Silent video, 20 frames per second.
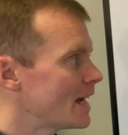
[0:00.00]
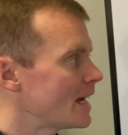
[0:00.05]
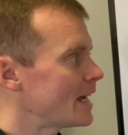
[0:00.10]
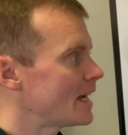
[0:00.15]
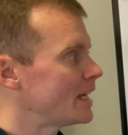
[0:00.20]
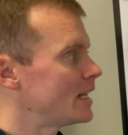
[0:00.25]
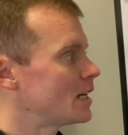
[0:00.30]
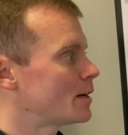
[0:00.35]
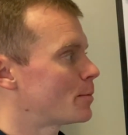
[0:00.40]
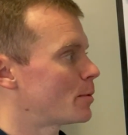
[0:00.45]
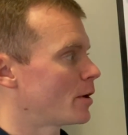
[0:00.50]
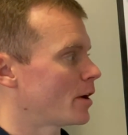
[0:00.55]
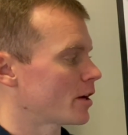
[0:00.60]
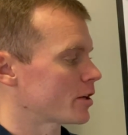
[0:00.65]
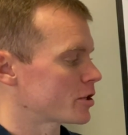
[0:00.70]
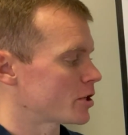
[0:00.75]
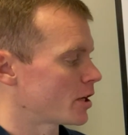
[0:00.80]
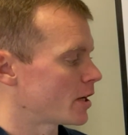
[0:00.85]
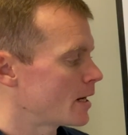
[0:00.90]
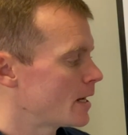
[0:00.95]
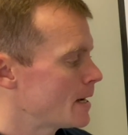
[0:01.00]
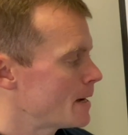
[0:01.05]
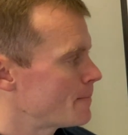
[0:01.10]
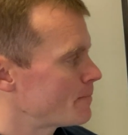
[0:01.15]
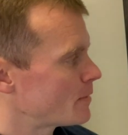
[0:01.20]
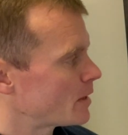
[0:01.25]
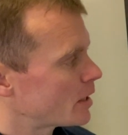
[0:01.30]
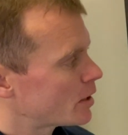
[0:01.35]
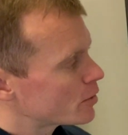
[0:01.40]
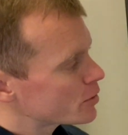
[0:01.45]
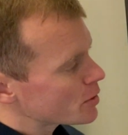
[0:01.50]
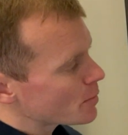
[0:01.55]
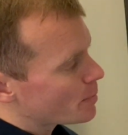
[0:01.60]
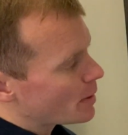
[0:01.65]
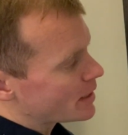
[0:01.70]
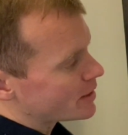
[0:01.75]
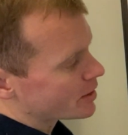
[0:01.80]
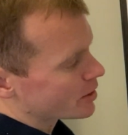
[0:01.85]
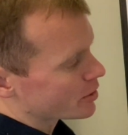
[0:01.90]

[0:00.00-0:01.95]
into production. Here's a basic